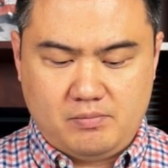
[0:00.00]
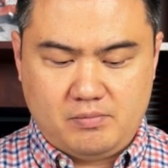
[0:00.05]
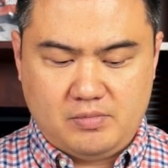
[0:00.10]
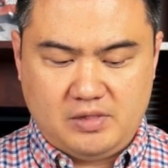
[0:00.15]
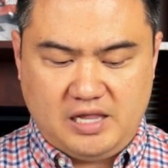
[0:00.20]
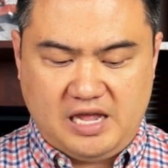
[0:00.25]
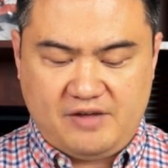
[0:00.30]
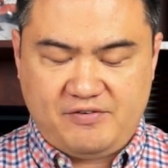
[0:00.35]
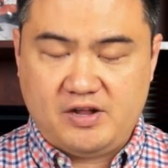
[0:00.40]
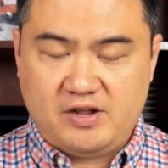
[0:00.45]

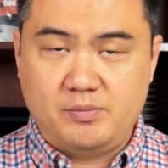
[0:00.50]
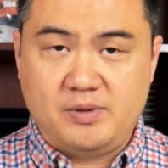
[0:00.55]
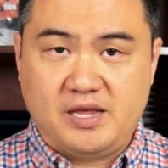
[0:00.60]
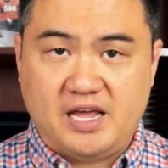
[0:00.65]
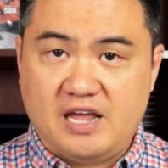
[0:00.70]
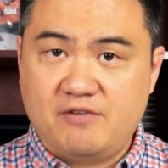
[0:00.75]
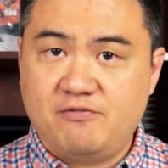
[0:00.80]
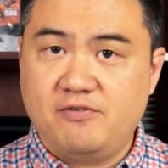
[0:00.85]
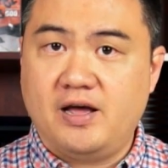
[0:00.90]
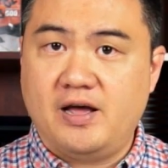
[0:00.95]
left hand will be
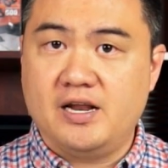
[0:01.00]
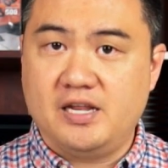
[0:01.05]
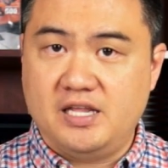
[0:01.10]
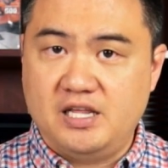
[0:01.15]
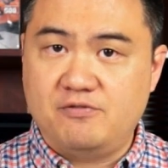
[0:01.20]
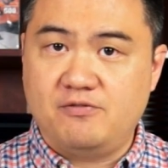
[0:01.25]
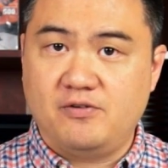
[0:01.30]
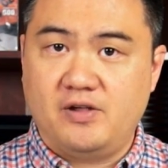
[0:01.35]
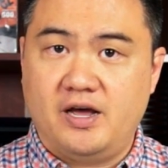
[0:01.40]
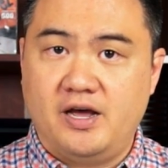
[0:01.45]
A flat,
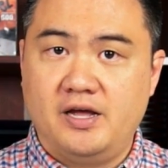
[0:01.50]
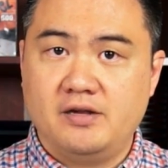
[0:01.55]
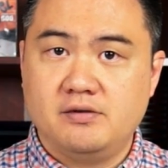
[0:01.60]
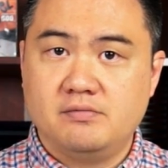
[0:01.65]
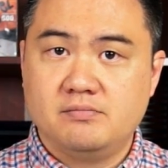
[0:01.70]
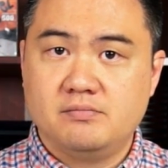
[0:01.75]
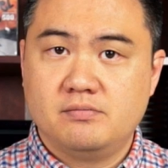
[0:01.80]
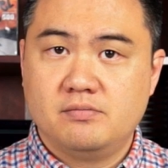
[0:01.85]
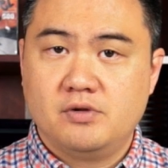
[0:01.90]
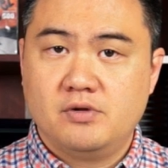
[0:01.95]
E flat.
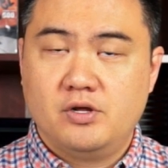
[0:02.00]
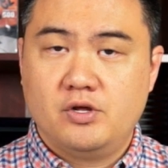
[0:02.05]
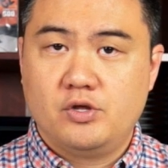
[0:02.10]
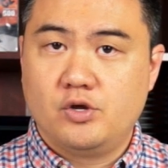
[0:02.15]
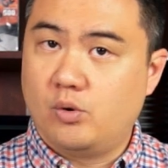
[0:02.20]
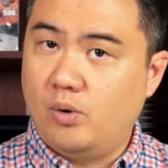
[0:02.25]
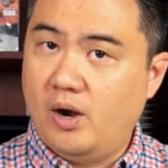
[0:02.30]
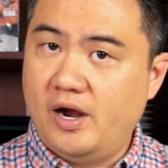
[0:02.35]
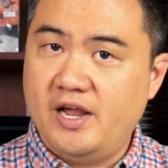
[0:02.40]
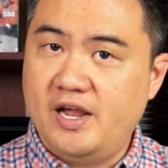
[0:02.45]

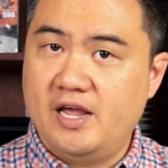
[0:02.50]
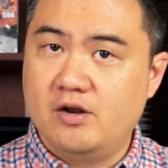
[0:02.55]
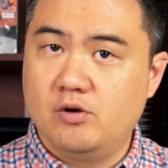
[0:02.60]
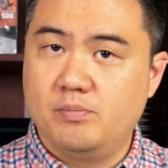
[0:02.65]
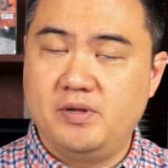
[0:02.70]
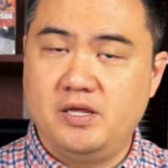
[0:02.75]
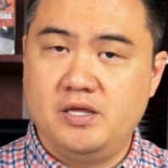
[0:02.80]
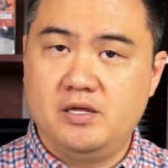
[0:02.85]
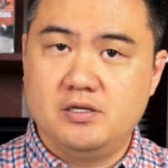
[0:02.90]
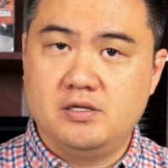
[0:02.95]
Your right hand will
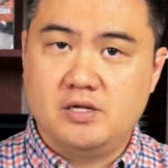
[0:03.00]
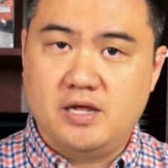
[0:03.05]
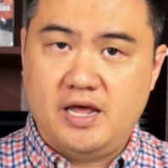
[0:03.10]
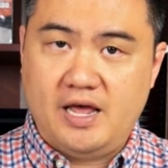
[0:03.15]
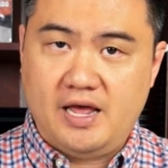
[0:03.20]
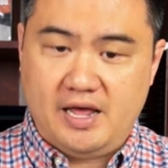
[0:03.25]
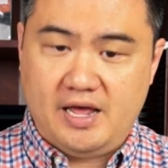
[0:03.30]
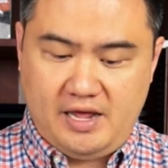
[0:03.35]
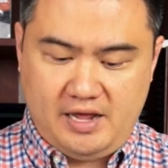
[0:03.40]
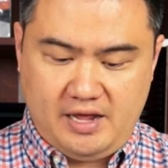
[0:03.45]
be
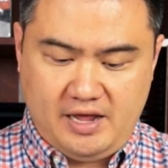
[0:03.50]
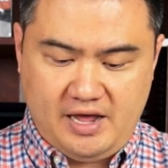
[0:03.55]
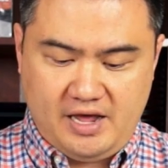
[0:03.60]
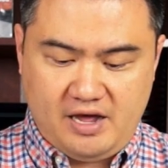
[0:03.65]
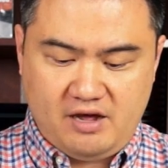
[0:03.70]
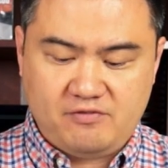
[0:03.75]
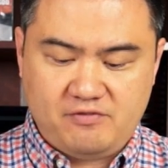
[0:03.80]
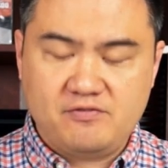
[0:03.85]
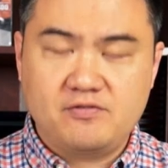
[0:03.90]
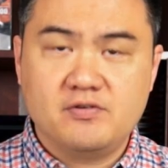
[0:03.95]

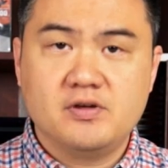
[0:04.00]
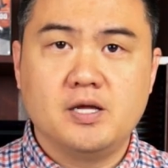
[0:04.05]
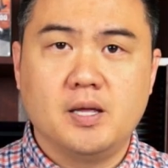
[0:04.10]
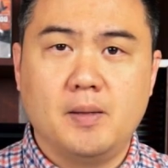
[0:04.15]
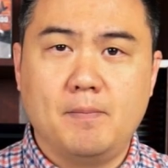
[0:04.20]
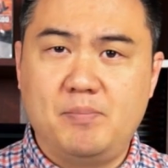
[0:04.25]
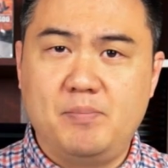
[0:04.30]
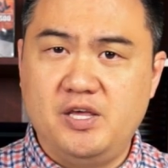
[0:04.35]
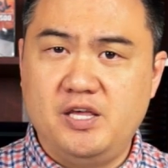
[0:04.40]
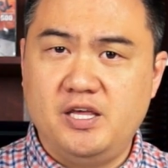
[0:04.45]
F,
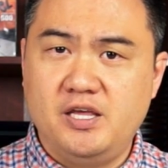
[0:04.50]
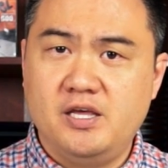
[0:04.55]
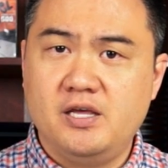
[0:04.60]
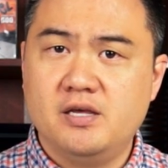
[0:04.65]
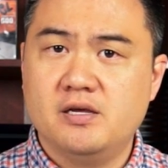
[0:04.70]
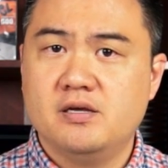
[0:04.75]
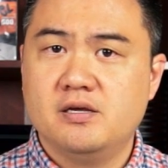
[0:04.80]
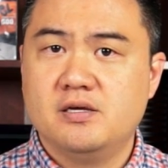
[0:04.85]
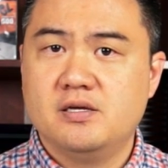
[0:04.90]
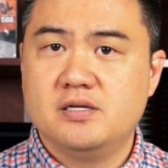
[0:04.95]
B,
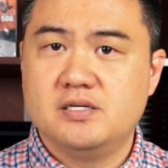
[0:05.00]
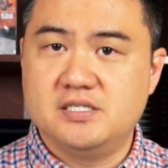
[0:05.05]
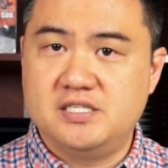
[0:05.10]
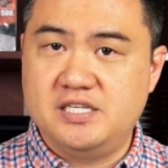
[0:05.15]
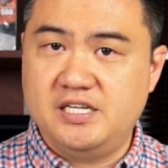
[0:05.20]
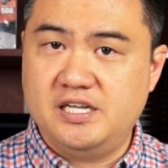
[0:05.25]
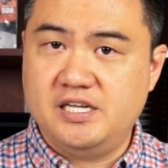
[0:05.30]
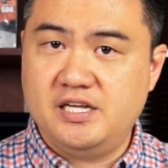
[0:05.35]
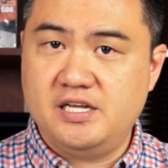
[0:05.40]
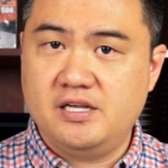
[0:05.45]

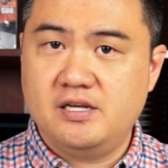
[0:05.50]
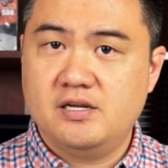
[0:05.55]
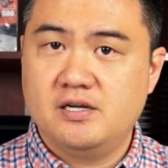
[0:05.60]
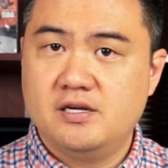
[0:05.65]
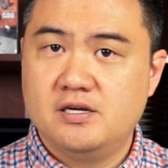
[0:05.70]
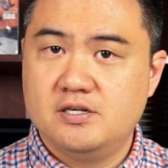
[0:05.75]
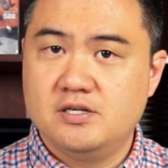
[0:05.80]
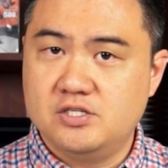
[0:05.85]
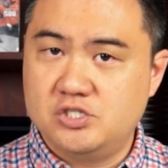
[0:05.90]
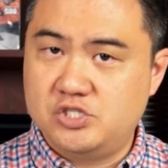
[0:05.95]
D,
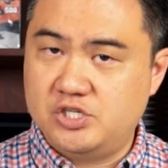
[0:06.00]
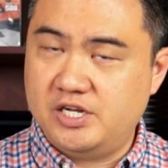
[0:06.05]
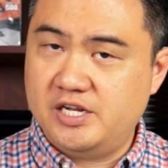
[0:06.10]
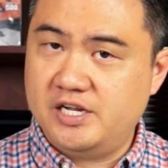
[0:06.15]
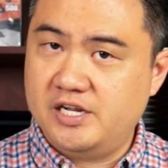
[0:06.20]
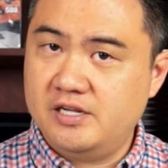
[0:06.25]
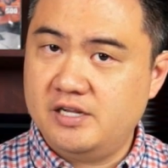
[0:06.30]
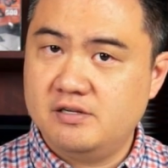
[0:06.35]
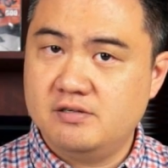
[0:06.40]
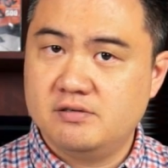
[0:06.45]

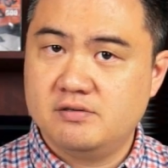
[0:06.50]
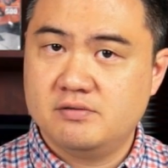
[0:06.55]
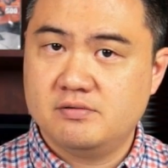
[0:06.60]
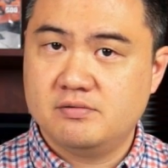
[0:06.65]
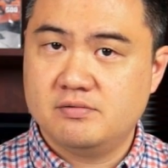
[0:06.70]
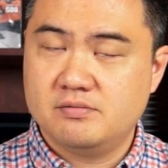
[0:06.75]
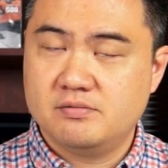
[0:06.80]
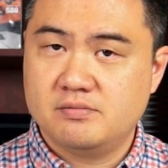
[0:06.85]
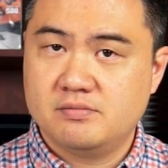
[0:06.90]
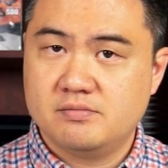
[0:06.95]
G.
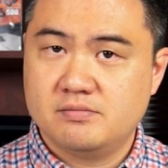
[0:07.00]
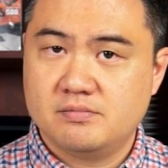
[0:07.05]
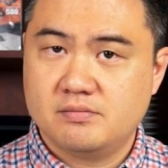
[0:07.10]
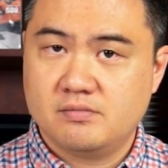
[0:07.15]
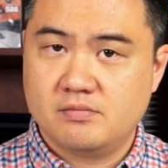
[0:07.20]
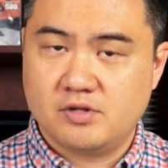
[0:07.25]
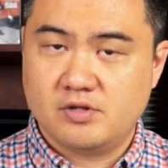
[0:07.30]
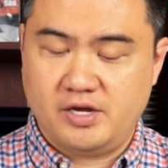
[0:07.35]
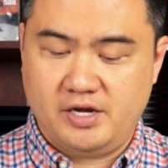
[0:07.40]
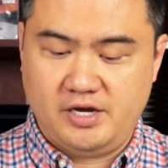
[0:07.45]

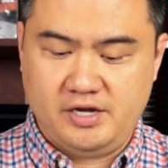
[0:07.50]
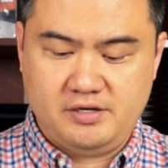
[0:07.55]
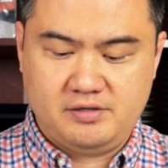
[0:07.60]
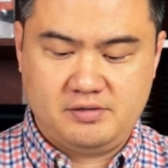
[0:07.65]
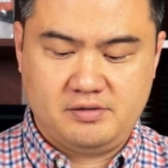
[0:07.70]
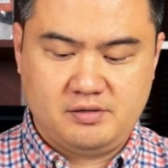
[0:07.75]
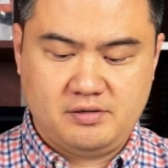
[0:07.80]
Okay?